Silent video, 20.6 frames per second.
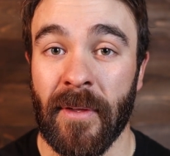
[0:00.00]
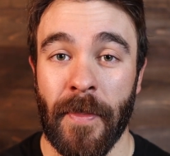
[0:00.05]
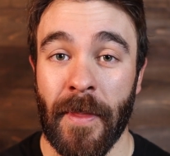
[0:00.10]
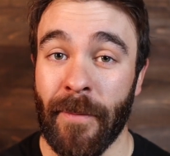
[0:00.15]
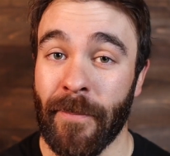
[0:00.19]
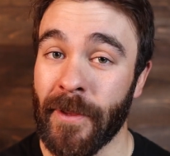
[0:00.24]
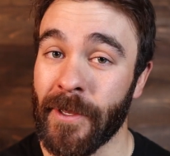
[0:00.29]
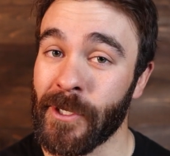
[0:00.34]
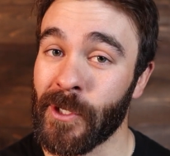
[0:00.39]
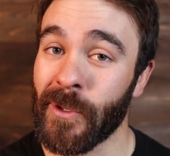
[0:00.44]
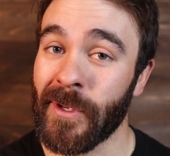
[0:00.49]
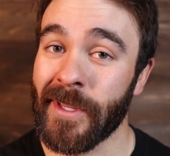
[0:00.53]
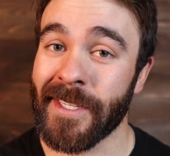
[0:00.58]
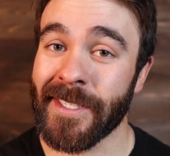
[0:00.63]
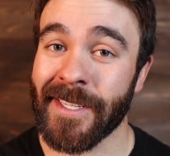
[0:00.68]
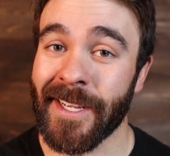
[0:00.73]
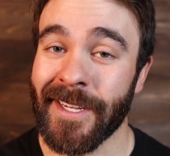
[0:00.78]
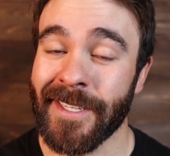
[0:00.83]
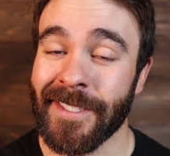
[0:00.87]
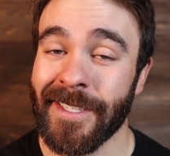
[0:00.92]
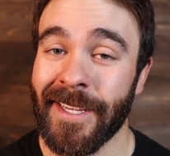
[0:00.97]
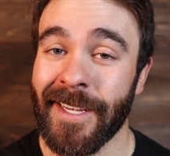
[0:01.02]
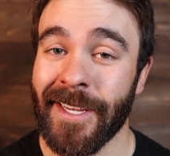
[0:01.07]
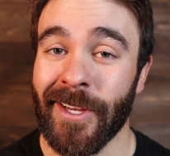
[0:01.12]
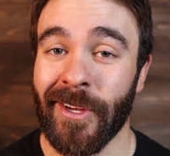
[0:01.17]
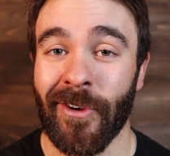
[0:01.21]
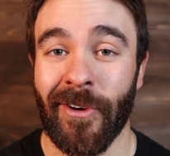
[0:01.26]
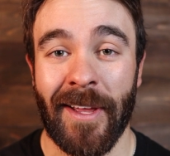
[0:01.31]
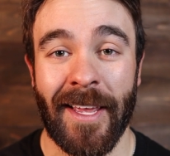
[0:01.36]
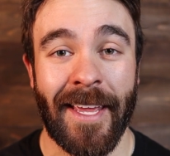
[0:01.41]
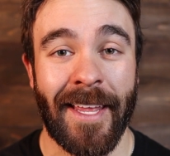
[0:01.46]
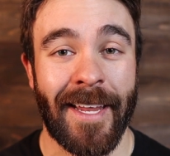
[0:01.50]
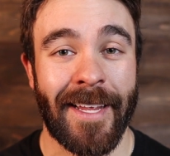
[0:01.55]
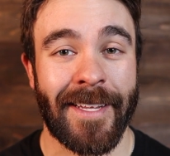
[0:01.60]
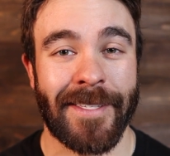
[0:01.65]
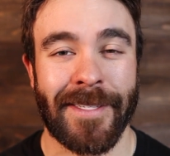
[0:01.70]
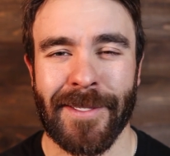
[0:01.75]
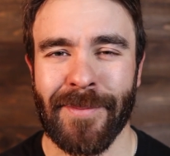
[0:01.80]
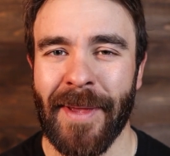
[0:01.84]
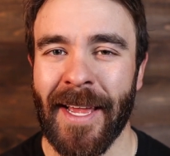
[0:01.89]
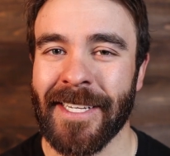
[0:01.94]
If you enjoy this content, go ahead
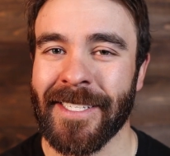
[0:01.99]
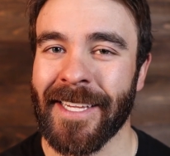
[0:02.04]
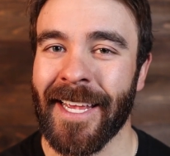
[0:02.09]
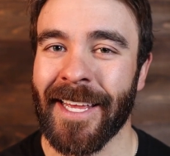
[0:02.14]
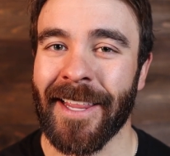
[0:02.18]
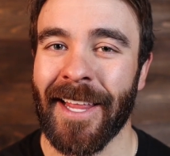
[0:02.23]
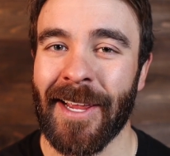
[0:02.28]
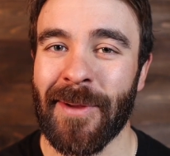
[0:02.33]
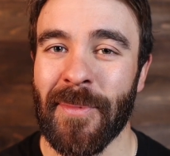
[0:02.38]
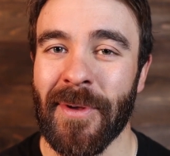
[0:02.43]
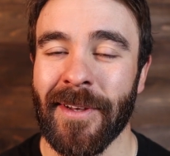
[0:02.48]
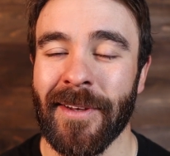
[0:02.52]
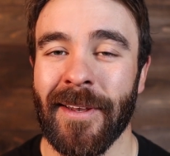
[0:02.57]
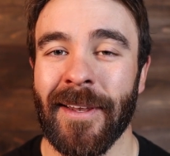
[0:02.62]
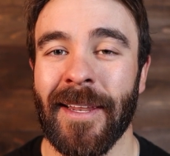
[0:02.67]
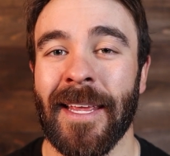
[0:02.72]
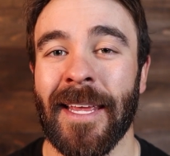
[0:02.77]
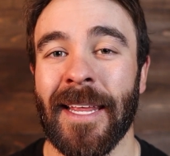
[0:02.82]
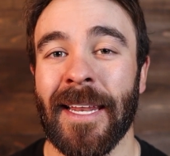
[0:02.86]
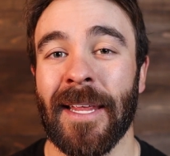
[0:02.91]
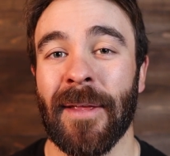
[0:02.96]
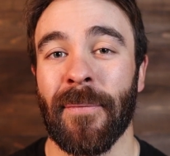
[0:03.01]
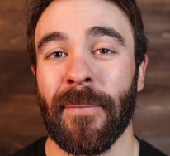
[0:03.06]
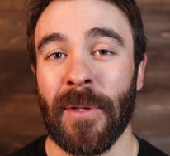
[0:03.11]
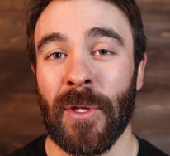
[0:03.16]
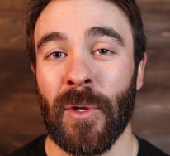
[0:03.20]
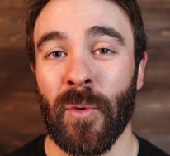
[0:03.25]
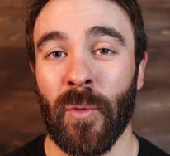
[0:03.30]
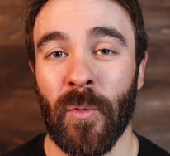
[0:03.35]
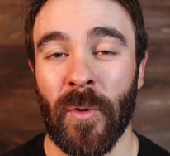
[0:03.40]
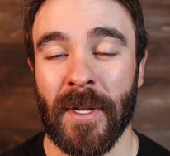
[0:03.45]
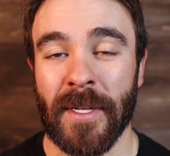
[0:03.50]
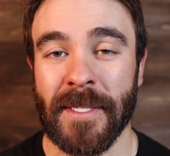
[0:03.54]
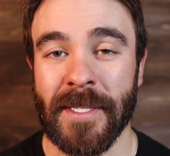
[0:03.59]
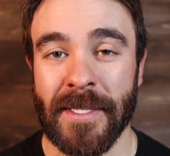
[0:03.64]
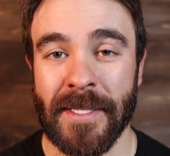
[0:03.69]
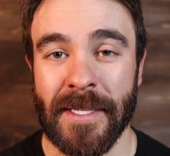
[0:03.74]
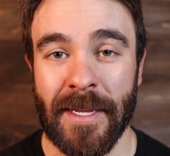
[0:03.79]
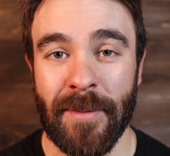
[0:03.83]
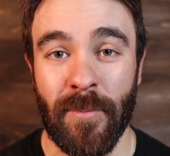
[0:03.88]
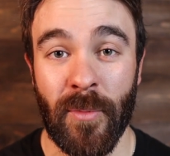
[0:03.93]
and smash that like button. And if you want to
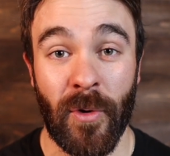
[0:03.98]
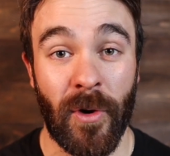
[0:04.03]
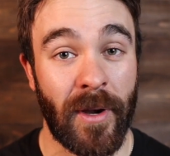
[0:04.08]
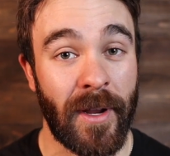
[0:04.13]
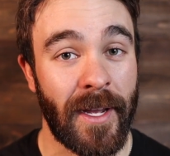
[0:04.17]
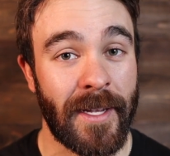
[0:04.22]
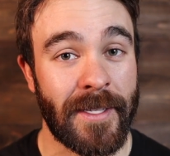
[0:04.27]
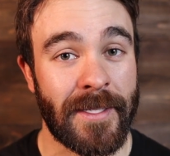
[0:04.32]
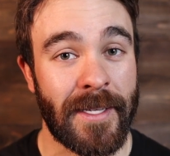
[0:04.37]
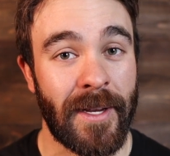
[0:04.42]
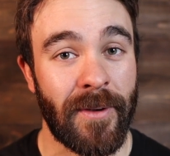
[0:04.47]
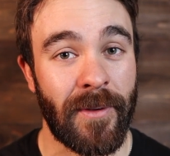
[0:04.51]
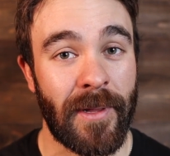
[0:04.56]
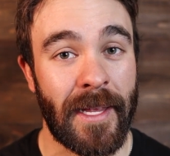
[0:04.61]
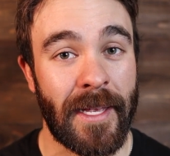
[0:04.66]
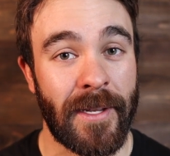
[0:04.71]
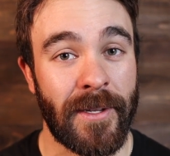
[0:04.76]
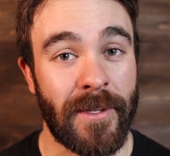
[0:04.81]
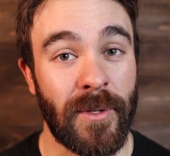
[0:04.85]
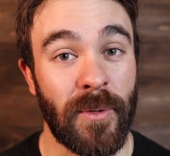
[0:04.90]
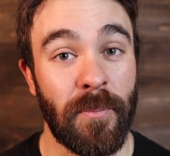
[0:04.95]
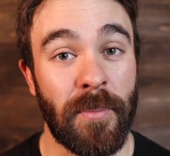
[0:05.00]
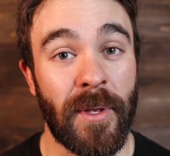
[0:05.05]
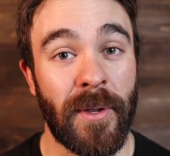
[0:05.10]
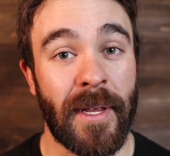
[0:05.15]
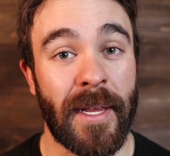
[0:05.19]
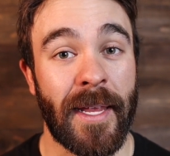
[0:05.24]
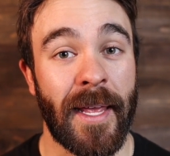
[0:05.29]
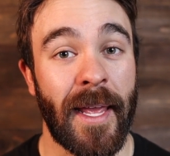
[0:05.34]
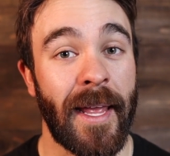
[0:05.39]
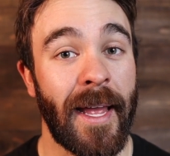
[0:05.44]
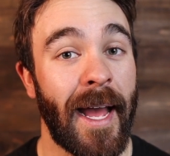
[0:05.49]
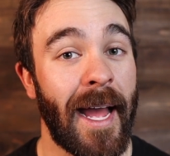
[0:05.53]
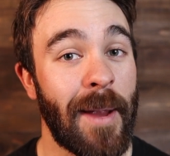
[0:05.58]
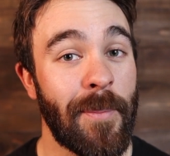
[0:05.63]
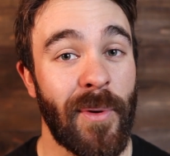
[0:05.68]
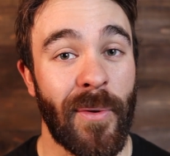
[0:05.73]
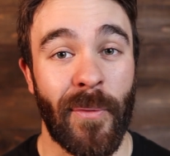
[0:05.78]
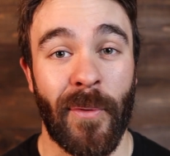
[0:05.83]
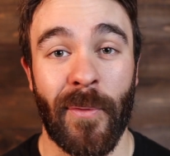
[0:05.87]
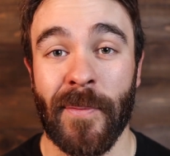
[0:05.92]
see more content related to building a high
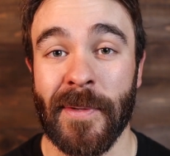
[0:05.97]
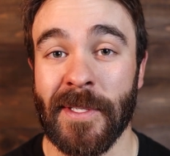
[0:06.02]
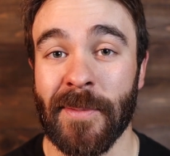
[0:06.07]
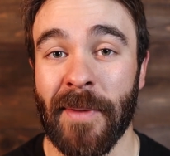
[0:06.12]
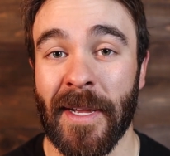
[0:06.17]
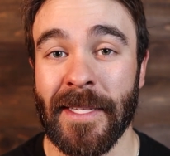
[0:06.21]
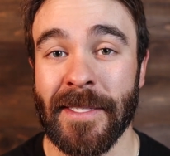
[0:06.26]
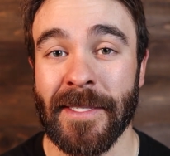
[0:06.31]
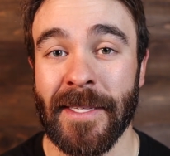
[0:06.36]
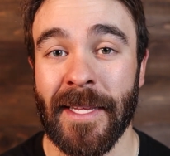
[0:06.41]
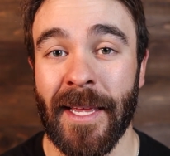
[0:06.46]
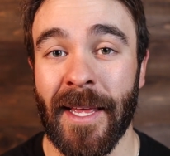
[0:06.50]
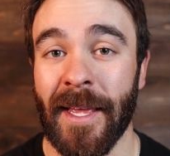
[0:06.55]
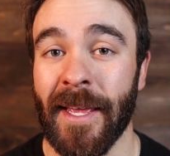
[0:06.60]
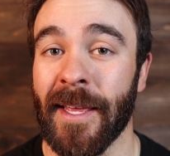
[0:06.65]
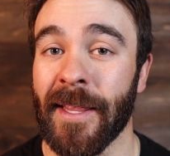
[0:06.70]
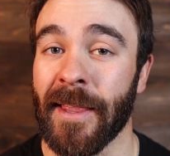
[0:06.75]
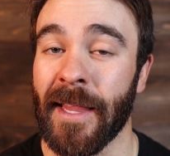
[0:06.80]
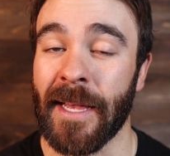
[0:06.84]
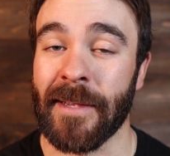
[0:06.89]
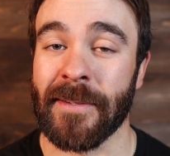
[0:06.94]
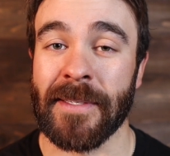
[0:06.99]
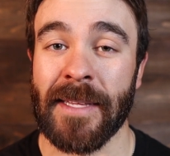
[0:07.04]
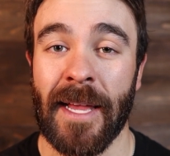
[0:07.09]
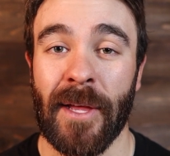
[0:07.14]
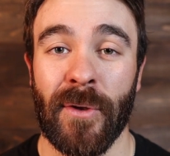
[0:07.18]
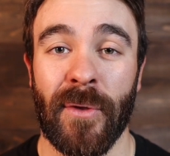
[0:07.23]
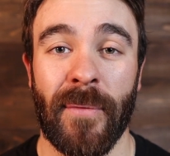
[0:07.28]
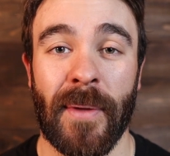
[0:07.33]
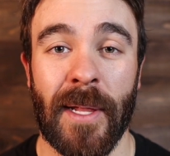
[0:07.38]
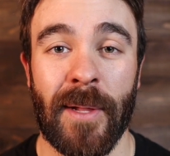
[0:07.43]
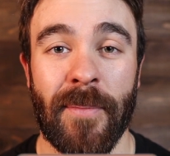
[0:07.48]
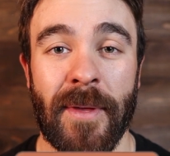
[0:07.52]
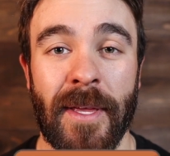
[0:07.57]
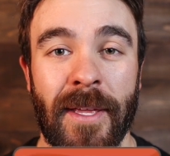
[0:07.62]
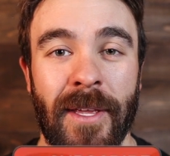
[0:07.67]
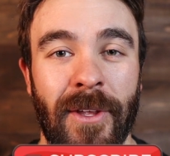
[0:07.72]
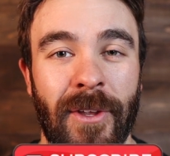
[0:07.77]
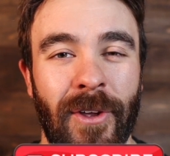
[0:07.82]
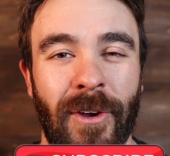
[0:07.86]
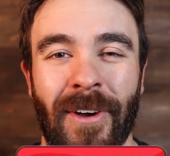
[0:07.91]
performance mindset and lifestyle development,
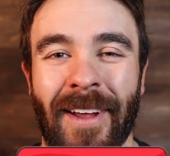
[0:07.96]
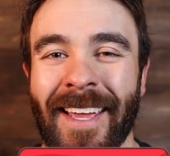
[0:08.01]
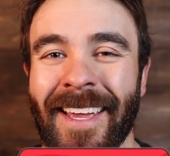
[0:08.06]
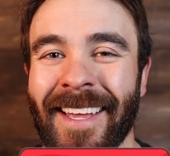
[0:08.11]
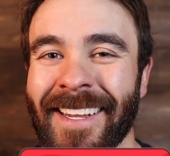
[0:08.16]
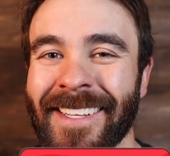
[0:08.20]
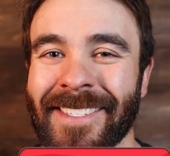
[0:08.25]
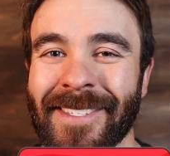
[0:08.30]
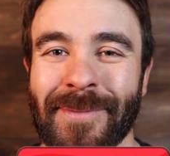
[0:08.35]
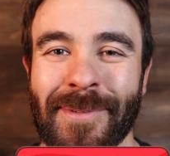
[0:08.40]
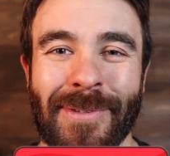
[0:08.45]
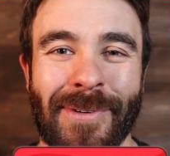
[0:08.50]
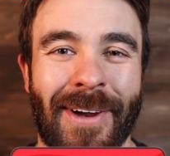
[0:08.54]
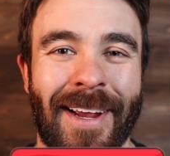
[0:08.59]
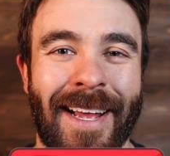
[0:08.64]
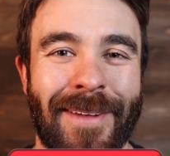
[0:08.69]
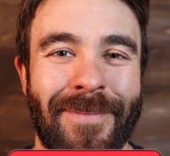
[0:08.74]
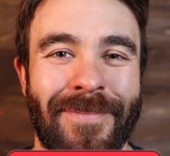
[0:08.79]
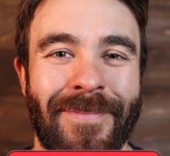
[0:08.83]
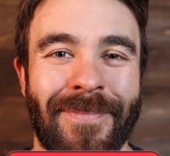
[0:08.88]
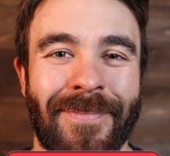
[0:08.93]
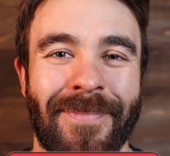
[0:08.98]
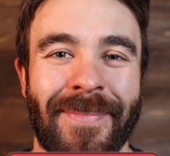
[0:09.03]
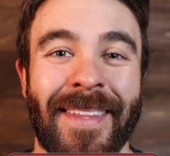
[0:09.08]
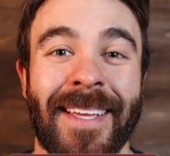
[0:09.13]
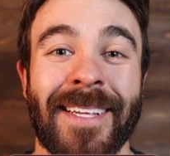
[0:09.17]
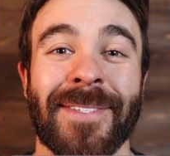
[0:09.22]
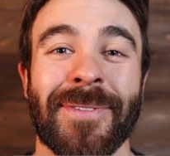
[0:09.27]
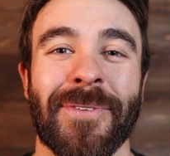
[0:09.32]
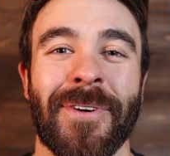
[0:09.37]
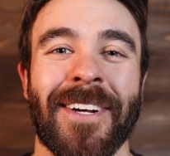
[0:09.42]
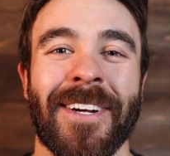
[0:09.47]
go ahead and subscribe. Thanks for